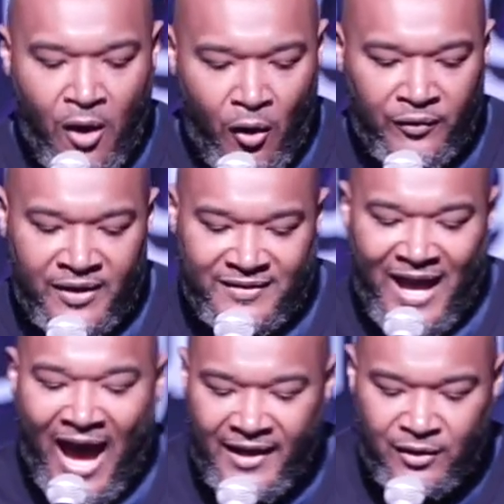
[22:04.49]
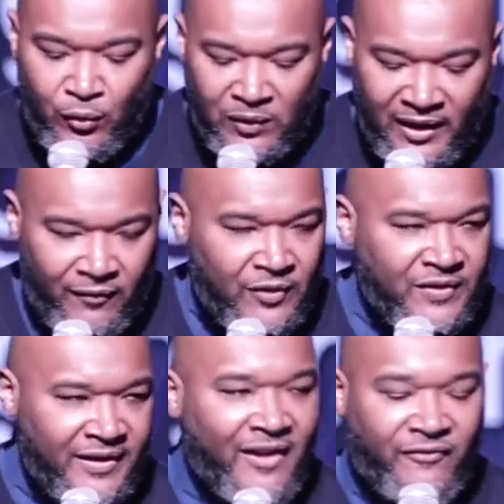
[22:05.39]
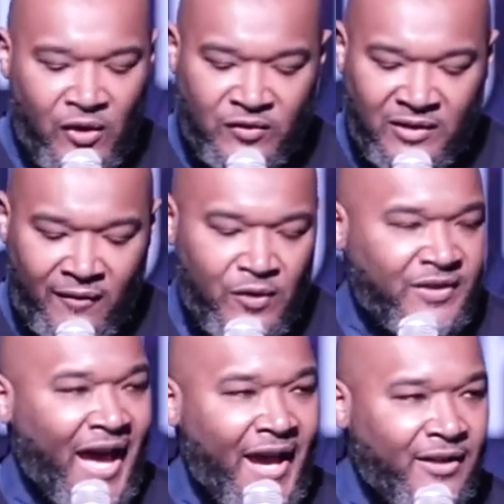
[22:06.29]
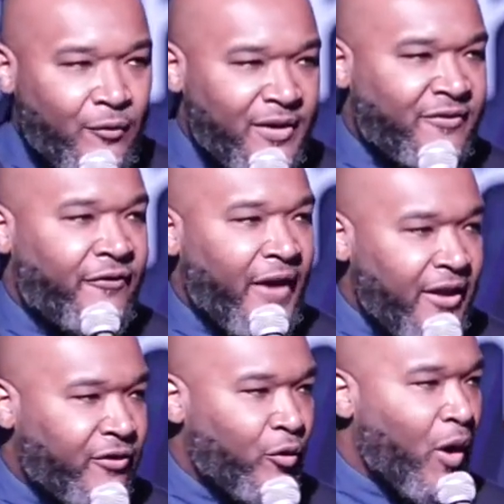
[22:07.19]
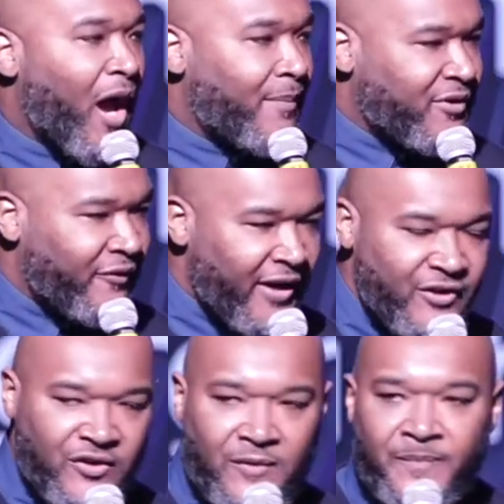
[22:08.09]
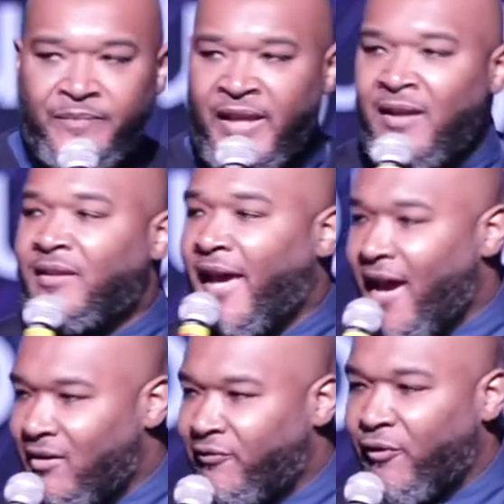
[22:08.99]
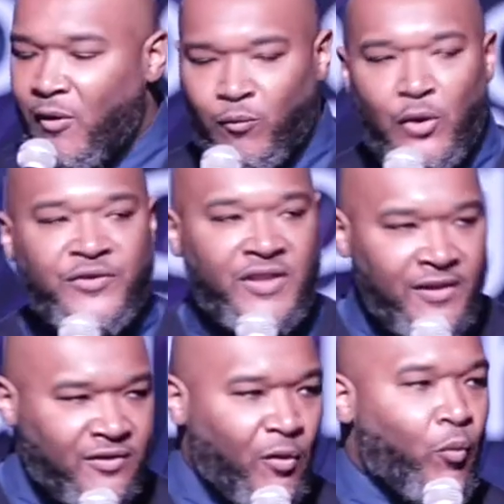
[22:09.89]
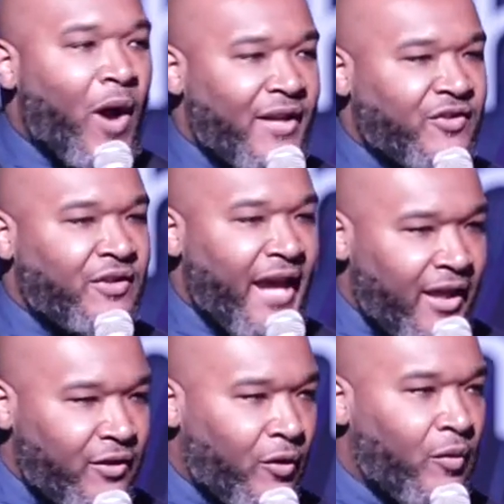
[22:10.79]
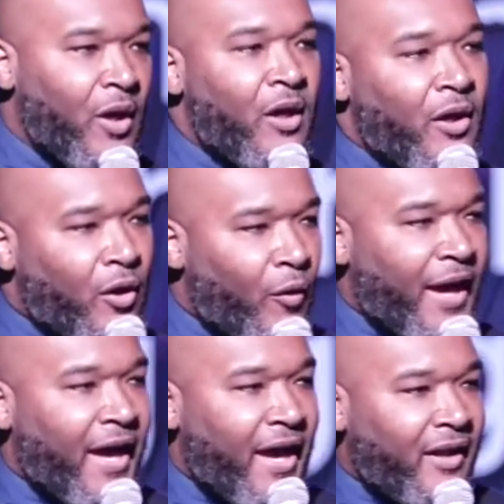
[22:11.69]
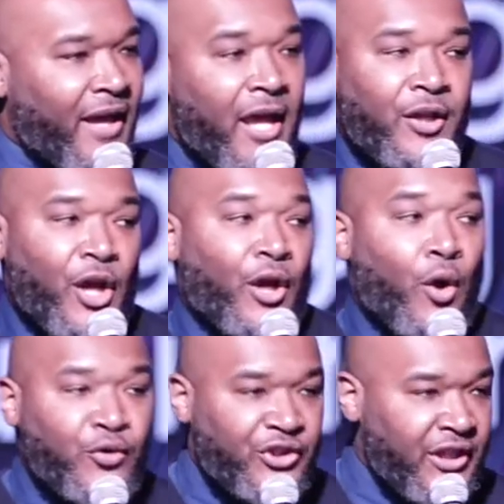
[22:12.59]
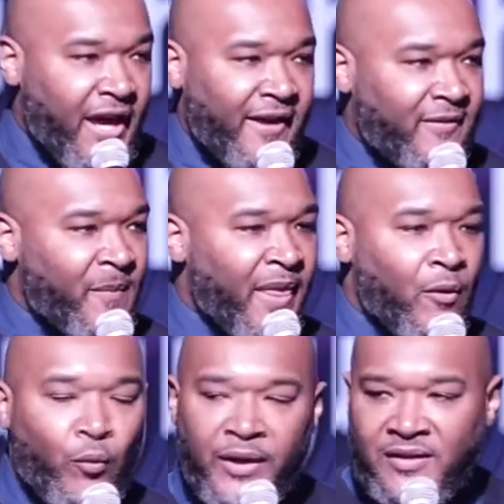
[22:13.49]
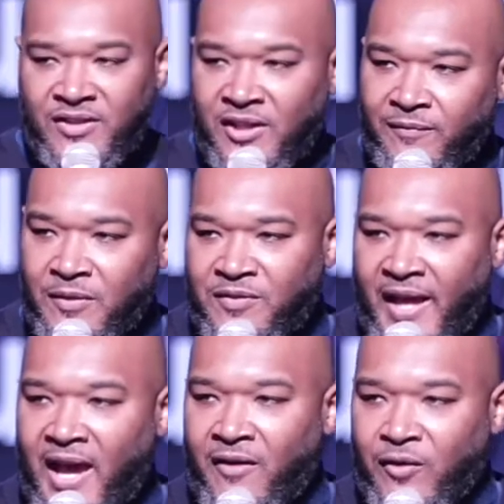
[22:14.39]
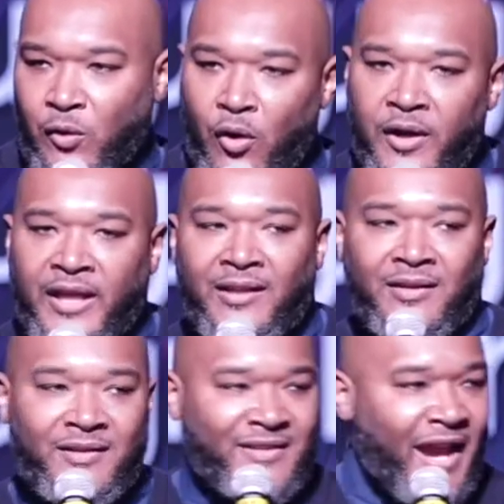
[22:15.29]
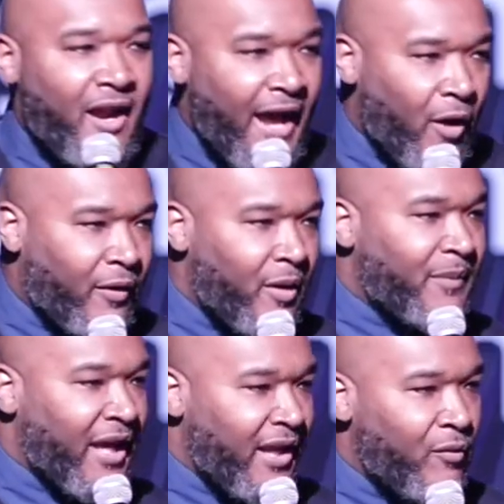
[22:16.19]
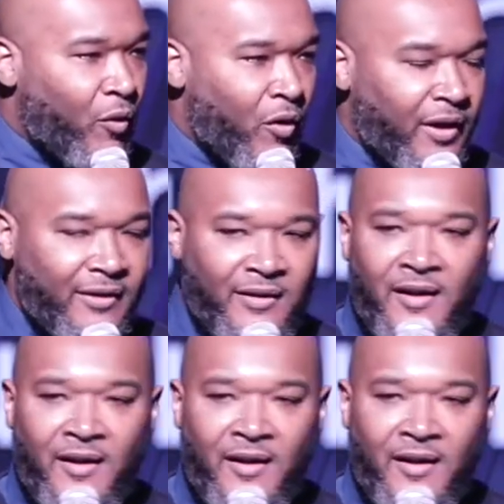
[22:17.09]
on this I do level. See, that first level is I do, is faith through observation. They had a front row seat to watch Daniel go ahead and negotiate with the chief of staff in order to get the desired outcome that he wanted